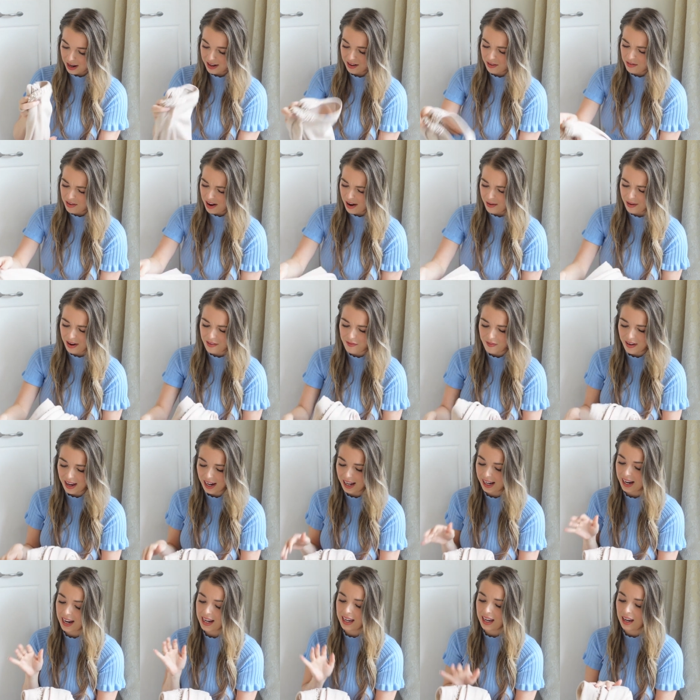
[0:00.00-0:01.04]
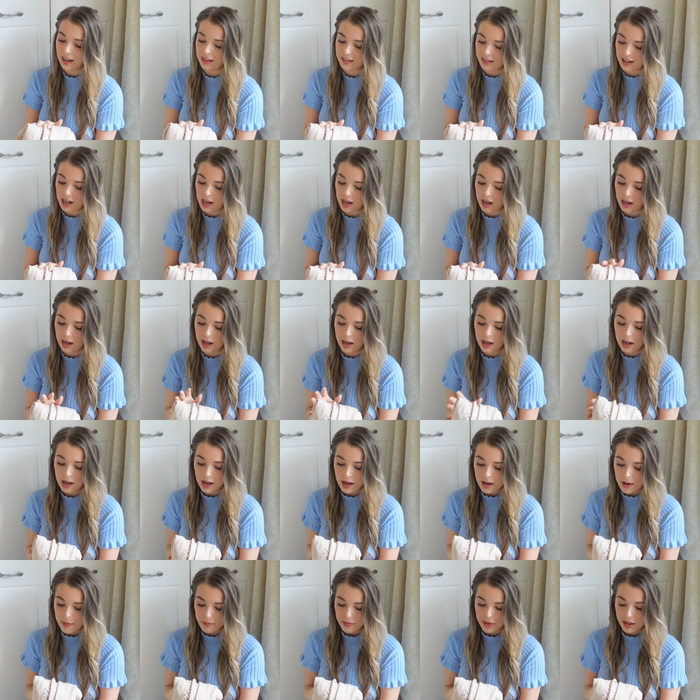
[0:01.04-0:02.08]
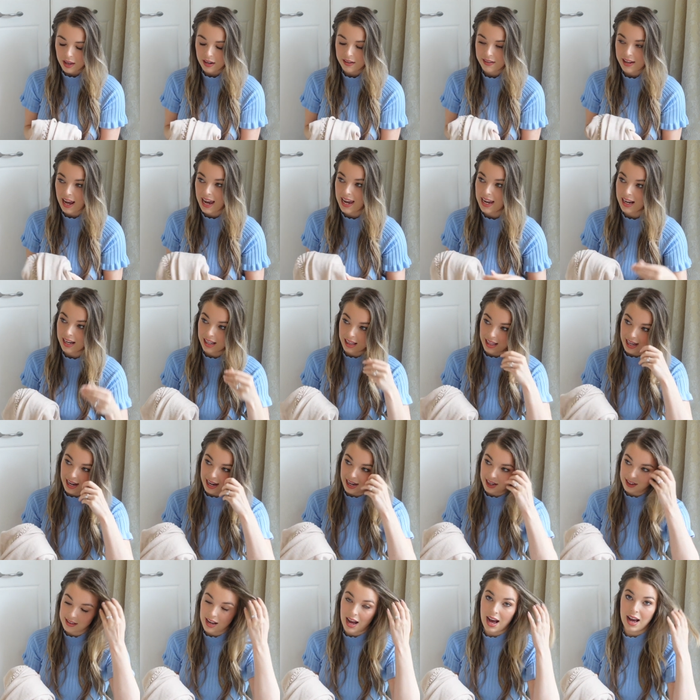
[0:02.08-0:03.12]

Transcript: I don't know. I feel like I need to take this